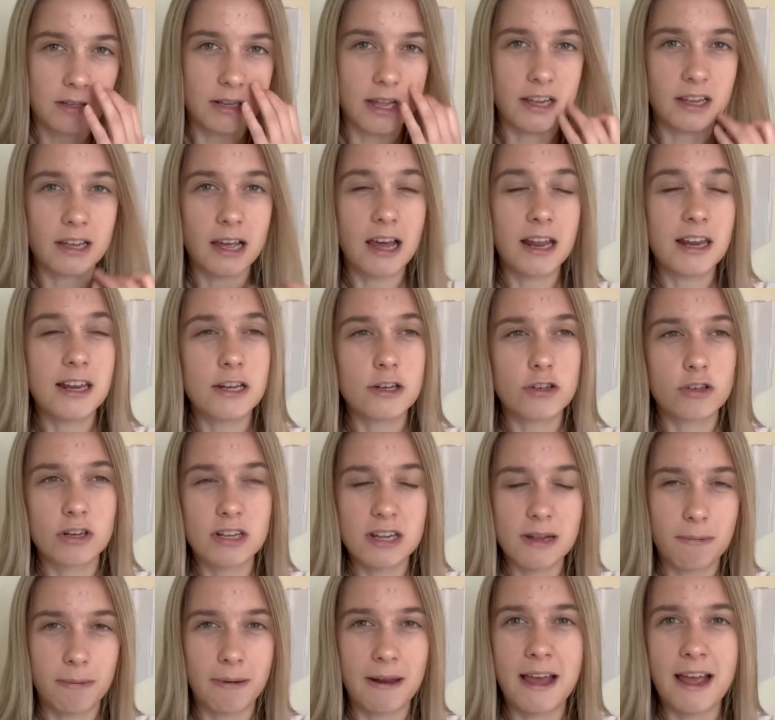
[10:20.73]
Like, literally
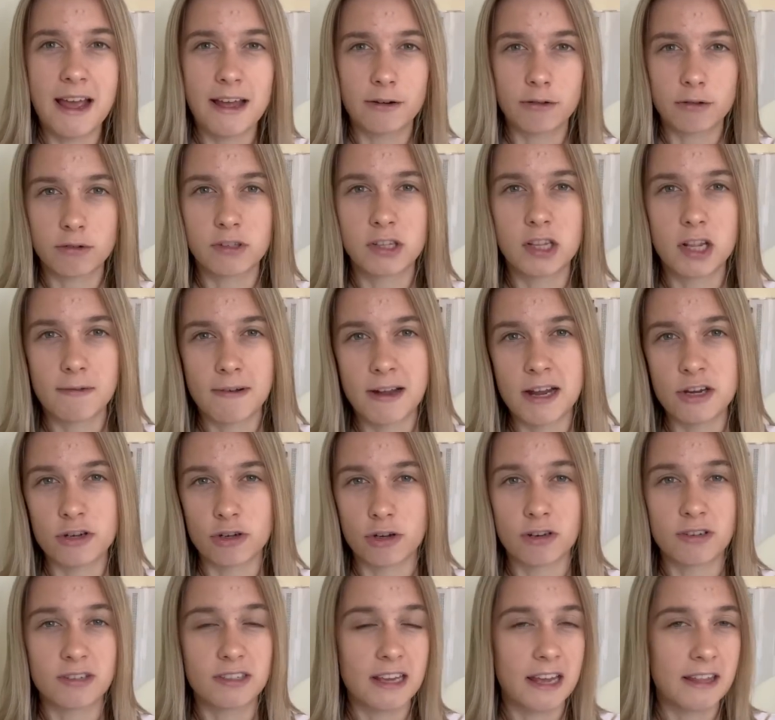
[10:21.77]
a player had gone to their
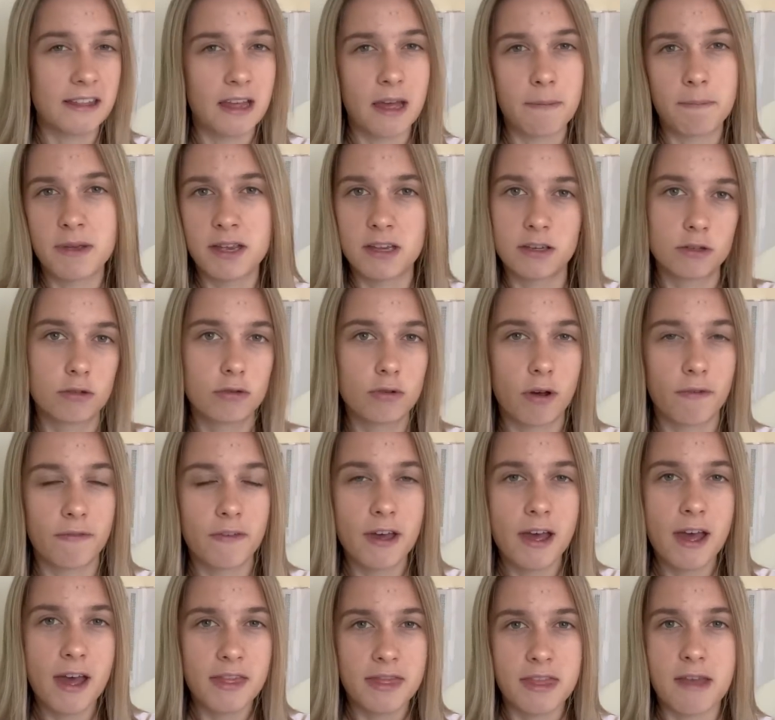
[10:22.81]
agent saying they're pissed off
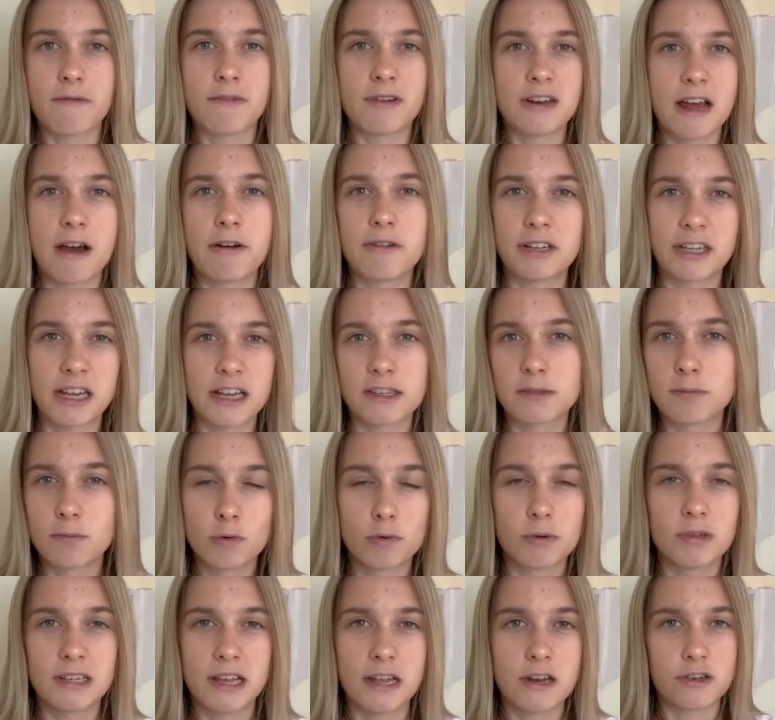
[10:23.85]
that Ronaldo gets more
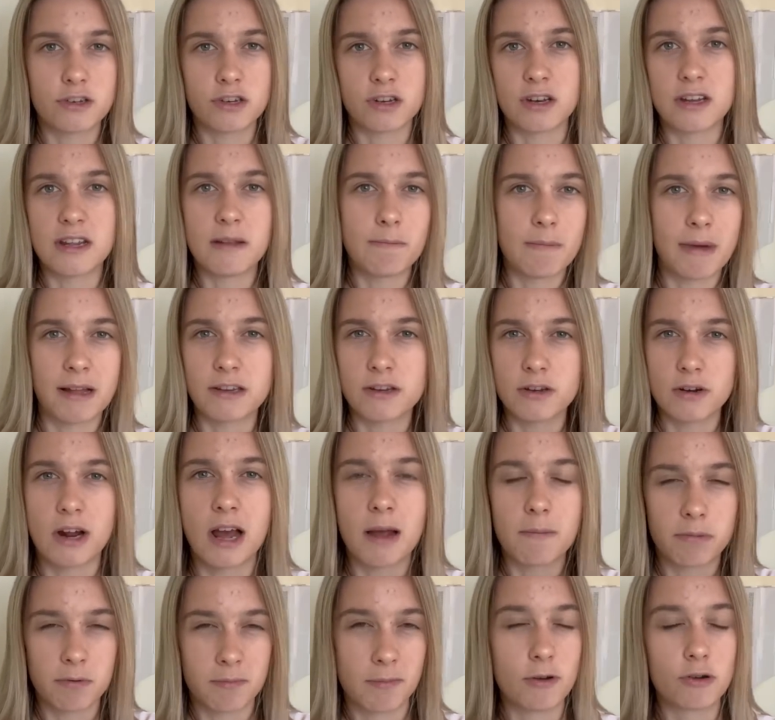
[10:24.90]
attention in Man
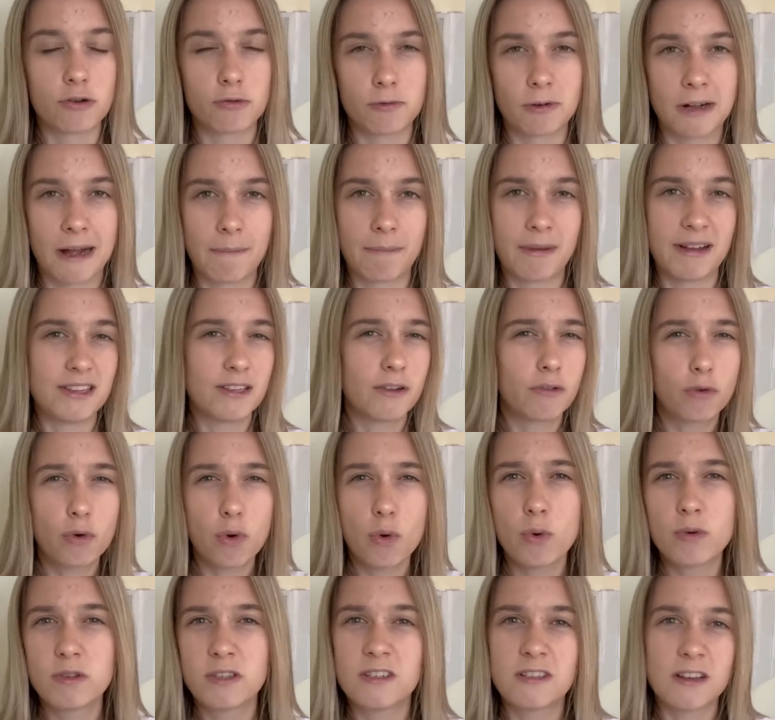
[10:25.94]
United promotional campaigns. Of
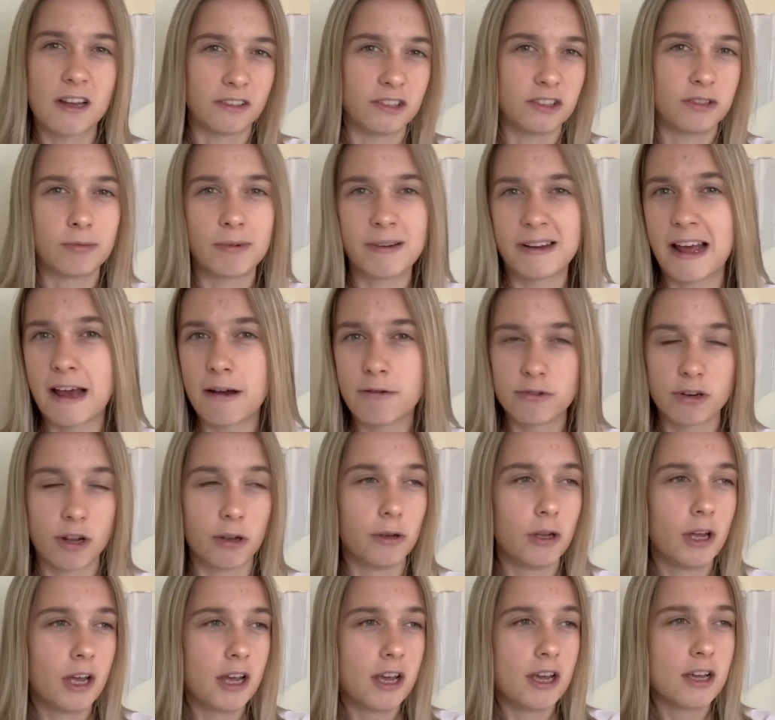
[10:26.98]
course he does, he's Ronaldo.